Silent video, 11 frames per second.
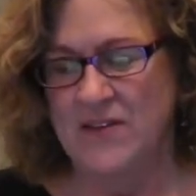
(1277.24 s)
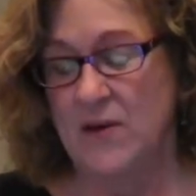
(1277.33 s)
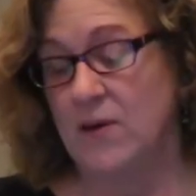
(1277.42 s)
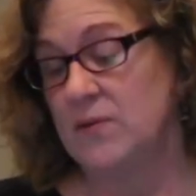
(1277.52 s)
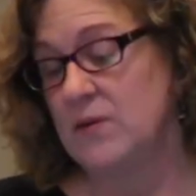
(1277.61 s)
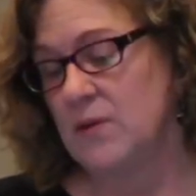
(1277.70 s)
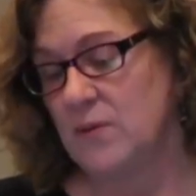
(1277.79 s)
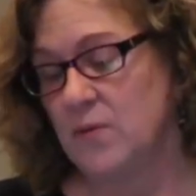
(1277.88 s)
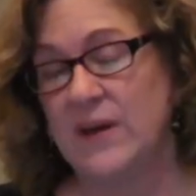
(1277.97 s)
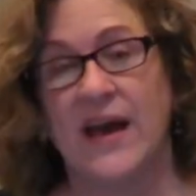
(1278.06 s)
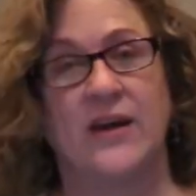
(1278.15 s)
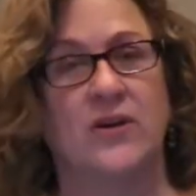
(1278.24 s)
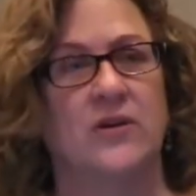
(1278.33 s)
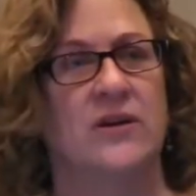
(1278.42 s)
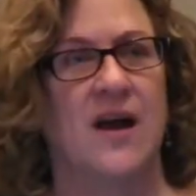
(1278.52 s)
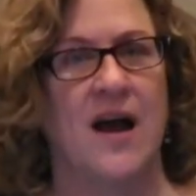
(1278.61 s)
So we had
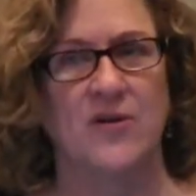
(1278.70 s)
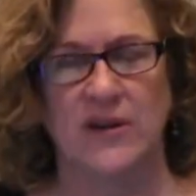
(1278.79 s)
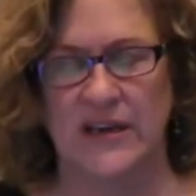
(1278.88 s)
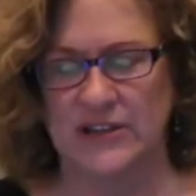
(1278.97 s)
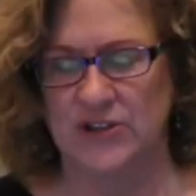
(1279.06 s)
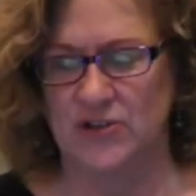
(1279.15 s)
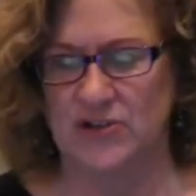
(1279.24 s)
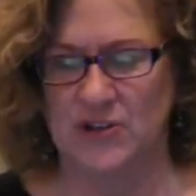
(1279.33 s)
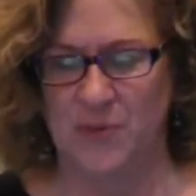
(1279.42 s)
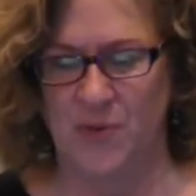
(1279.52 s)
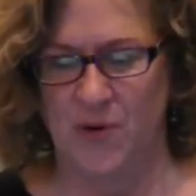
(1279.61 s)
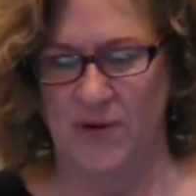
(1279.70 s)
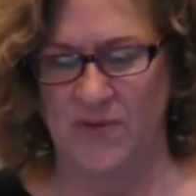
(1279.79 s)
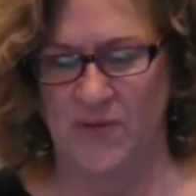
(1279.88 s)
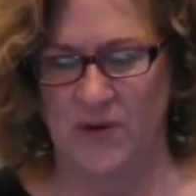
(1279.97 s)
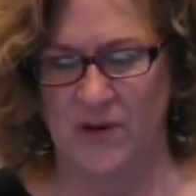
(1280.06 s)
good congregational support
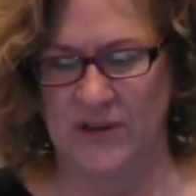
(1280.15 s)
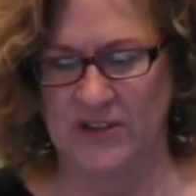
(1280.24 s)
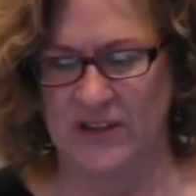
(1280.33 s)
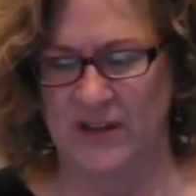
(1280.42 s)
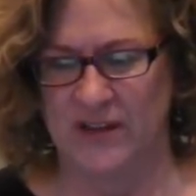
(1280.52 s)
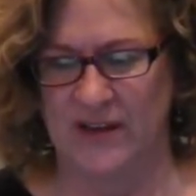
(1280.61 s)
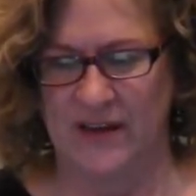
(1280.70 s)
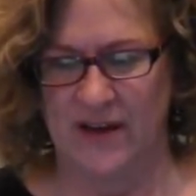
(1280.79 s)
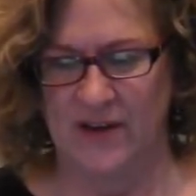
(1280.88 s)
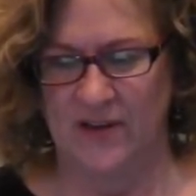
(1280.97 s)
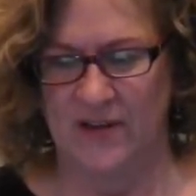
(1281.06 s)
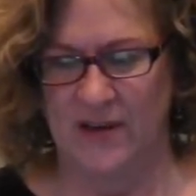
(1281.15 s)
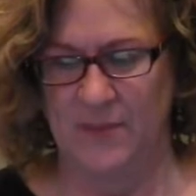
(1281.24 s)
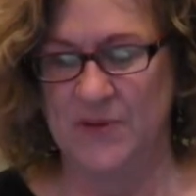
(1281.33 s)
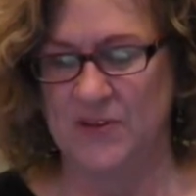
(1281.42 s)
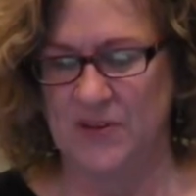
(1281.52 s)
for launching the
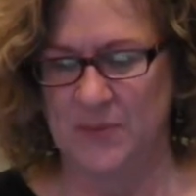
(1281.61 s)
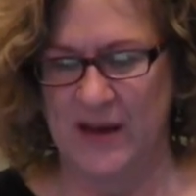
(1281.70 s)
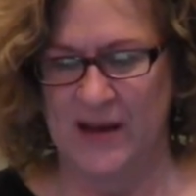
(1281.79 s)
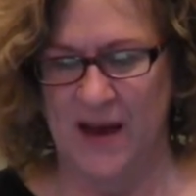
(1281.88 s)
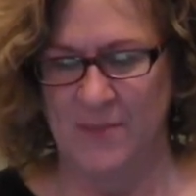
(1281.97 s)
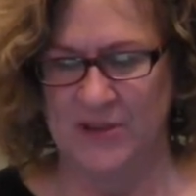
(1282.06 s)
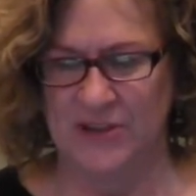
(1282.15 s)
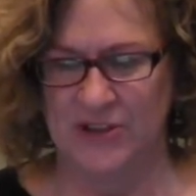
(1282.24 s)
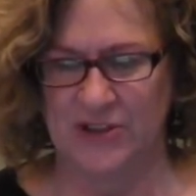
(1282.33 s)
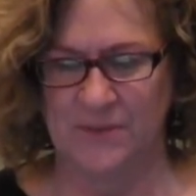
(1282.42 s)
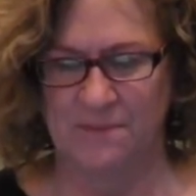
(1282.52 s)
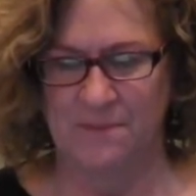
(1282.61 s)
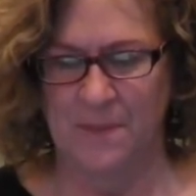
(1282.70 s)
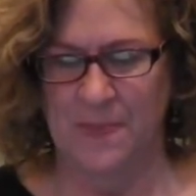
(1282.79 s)
business plan competition.